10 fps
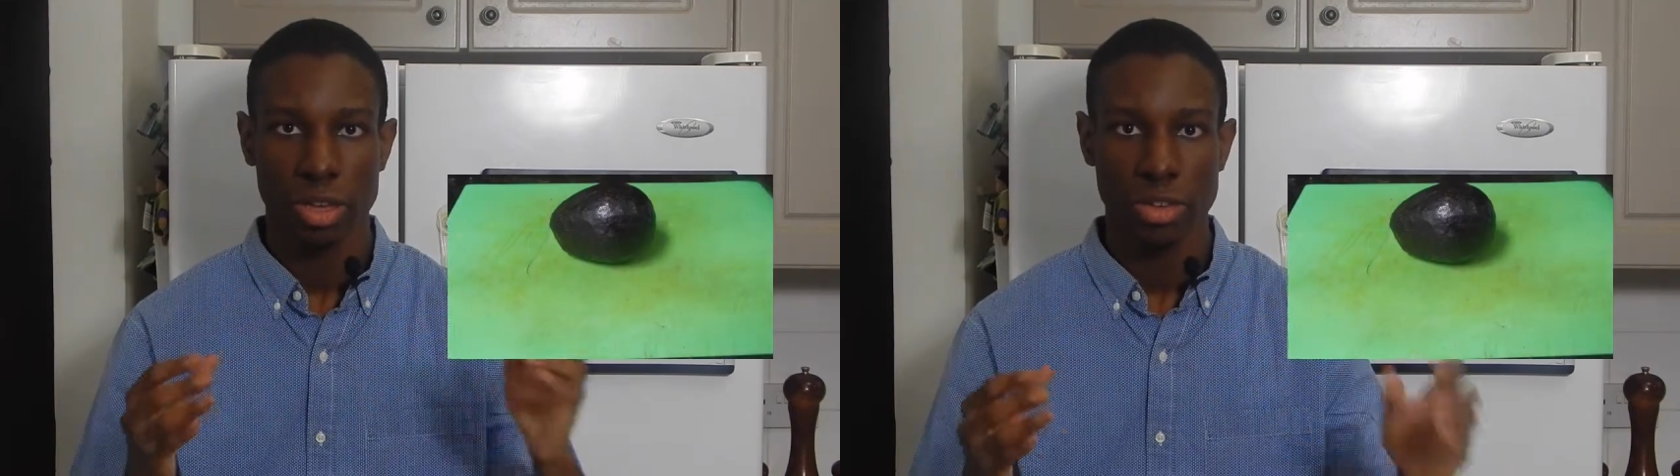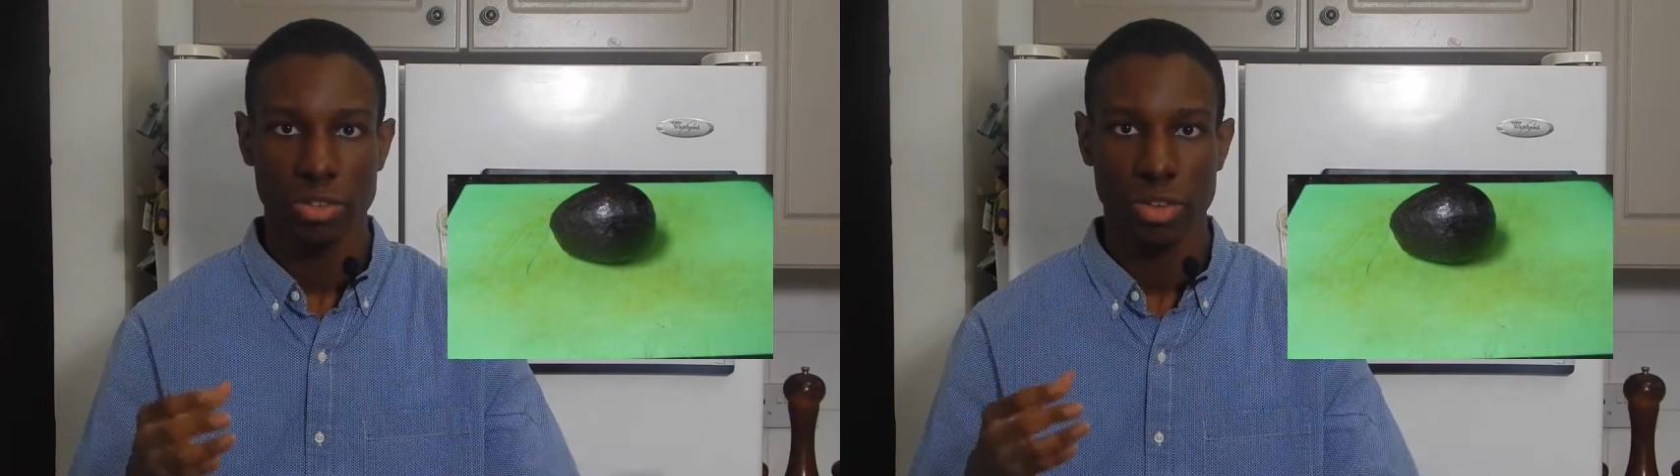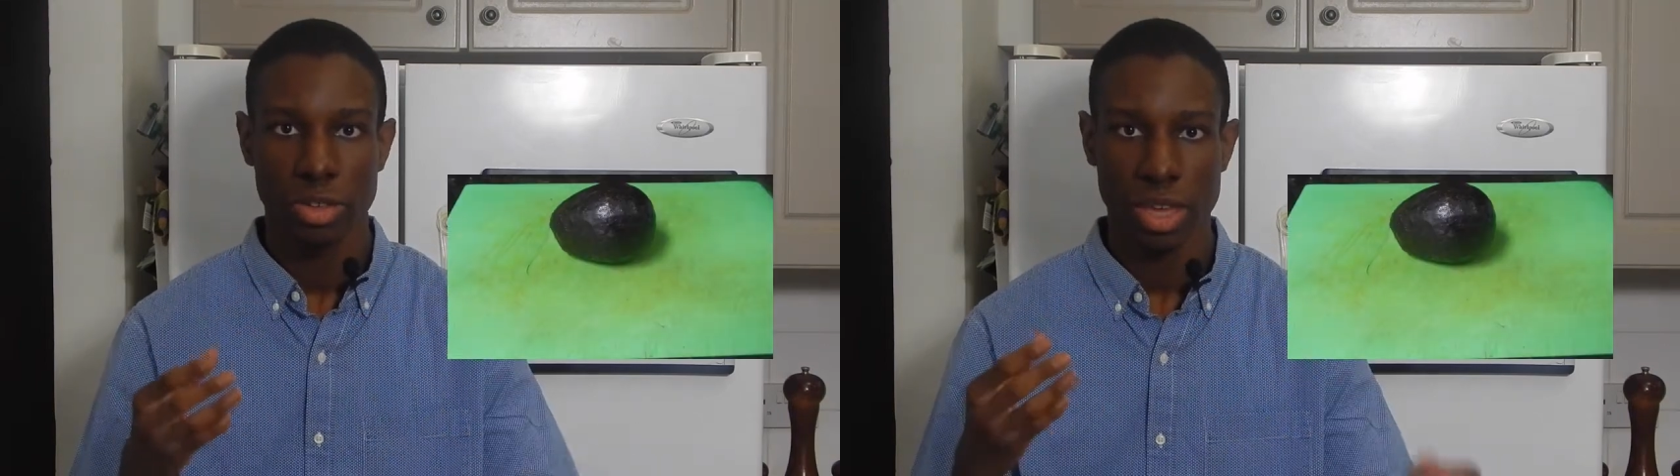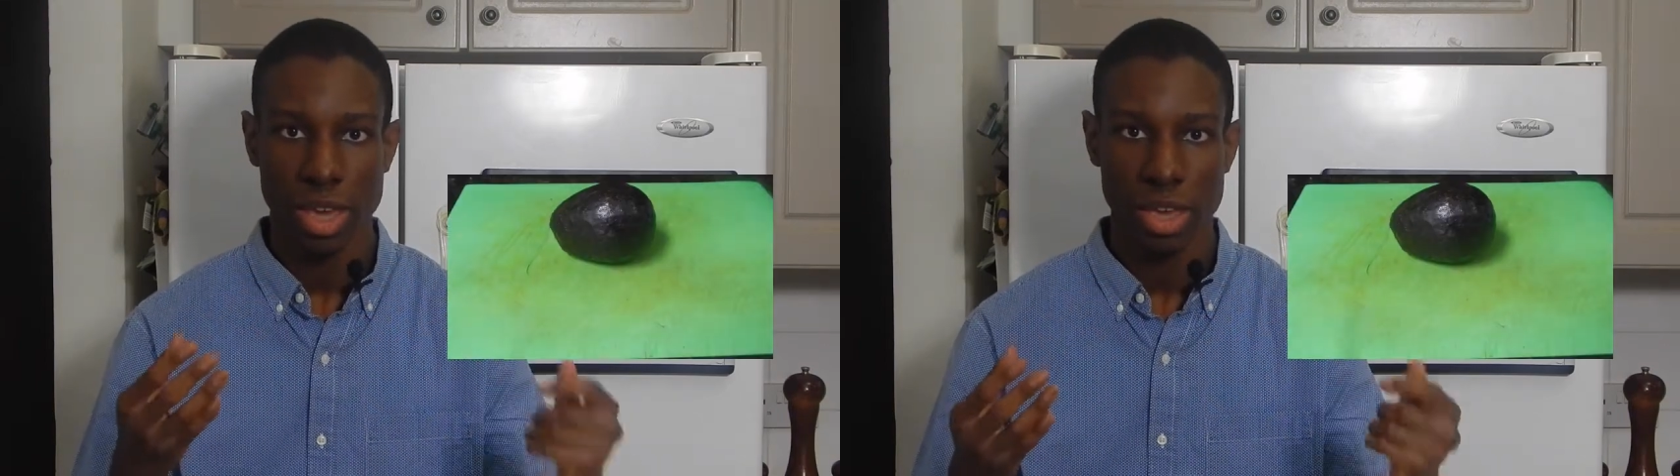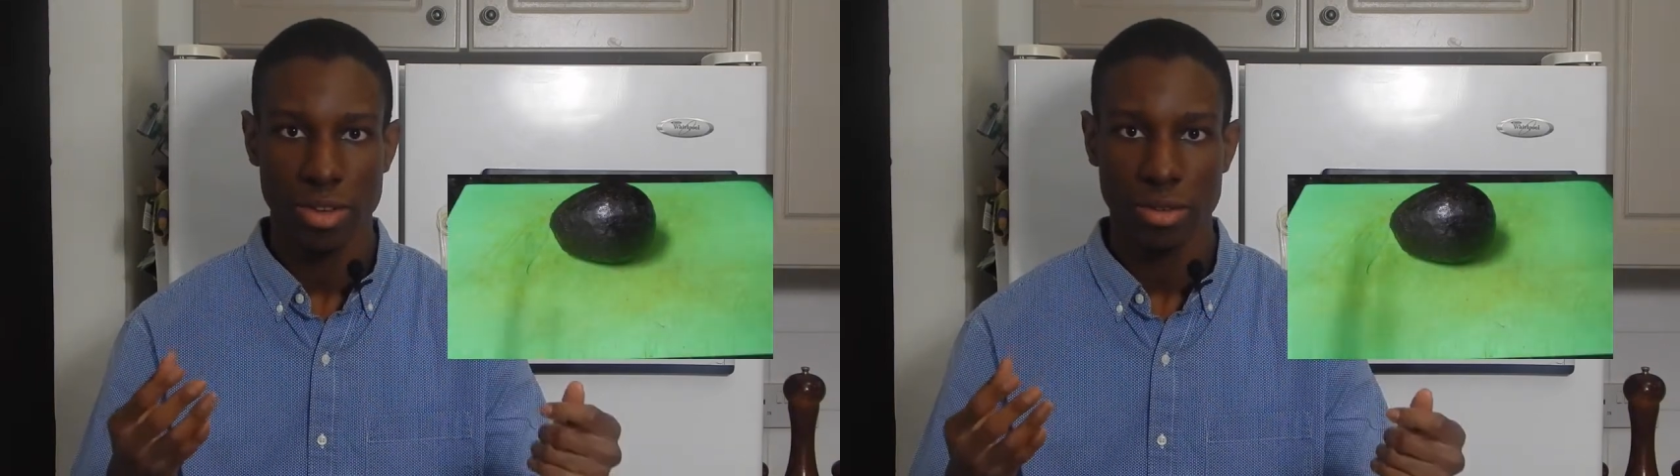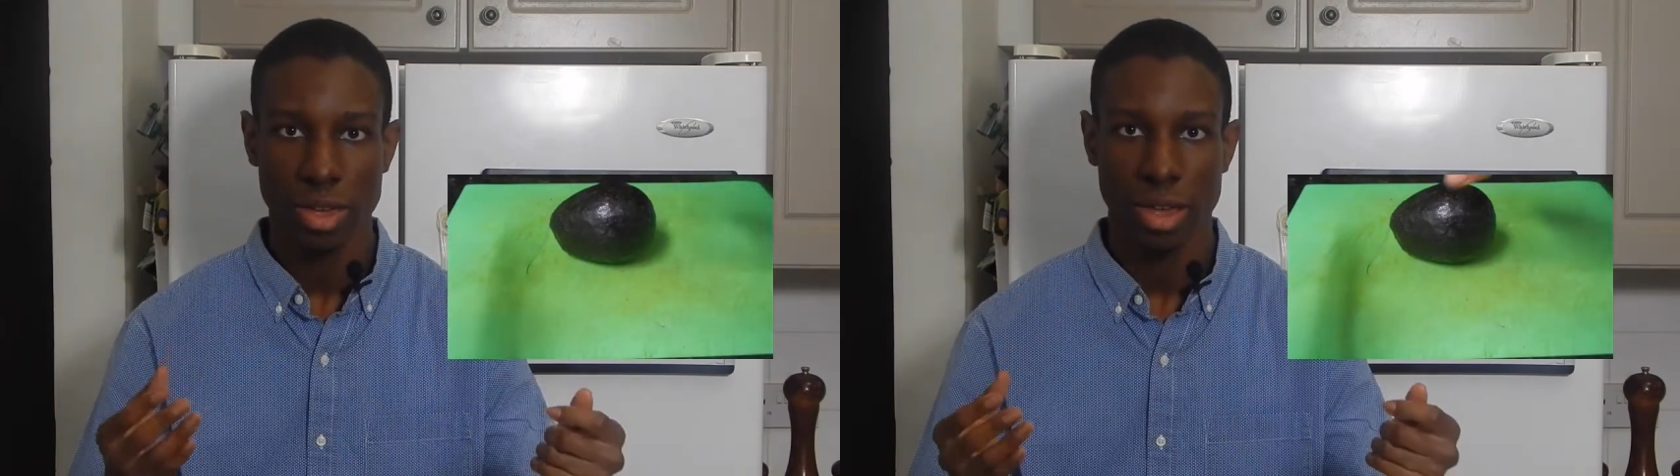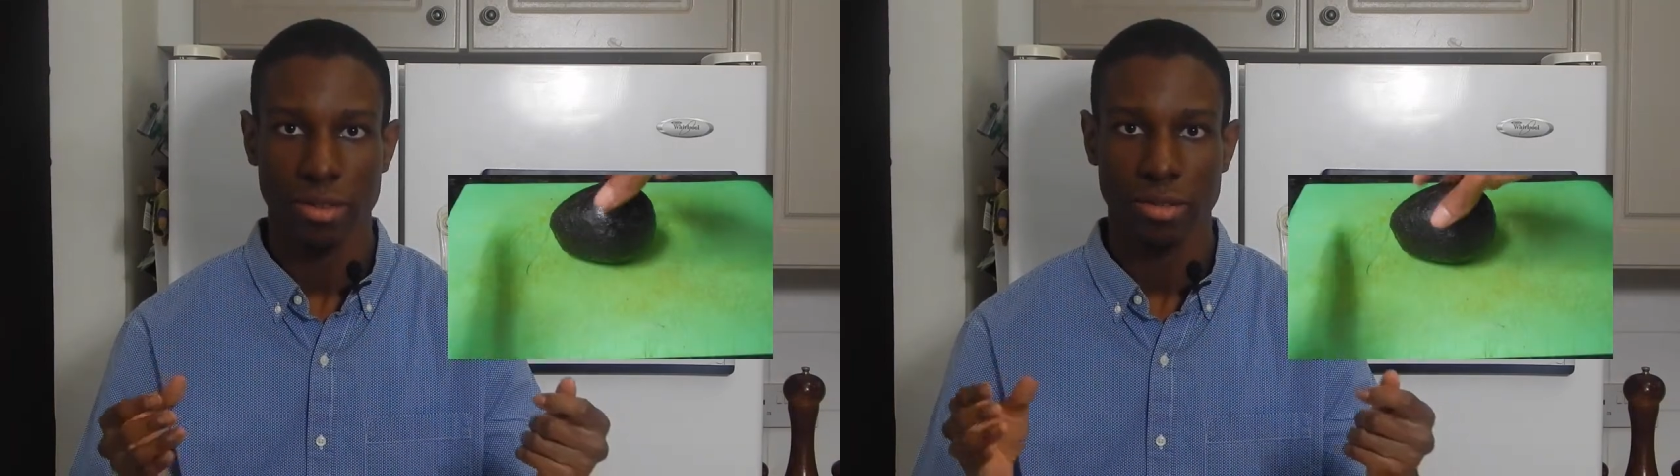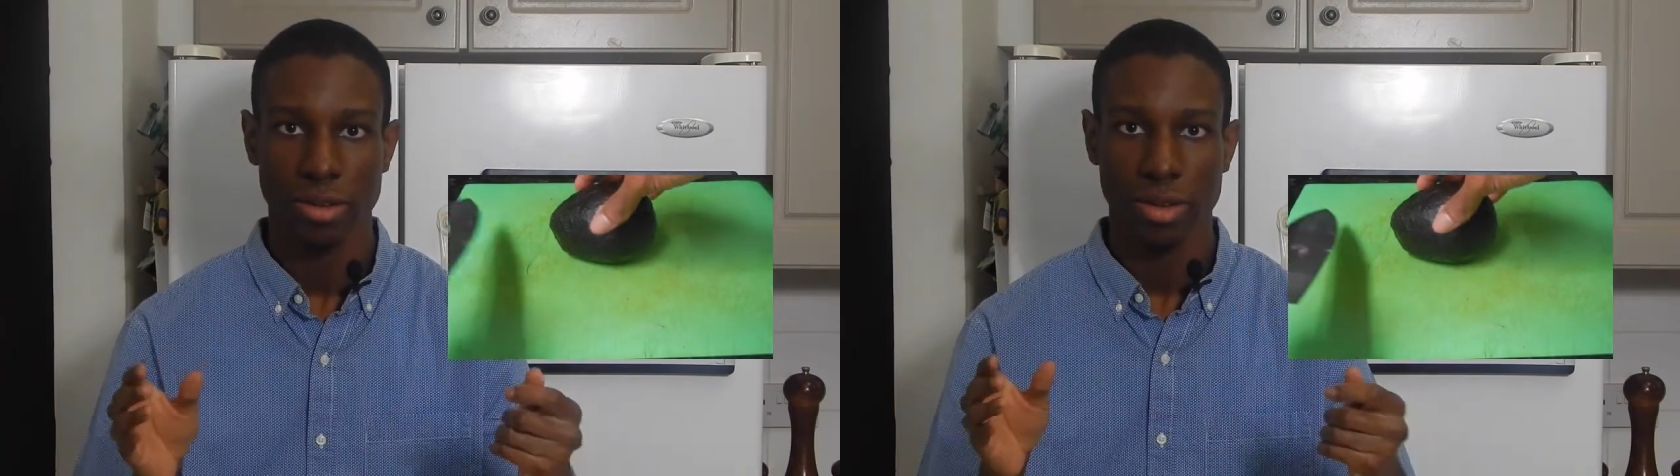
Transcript: you should take your knife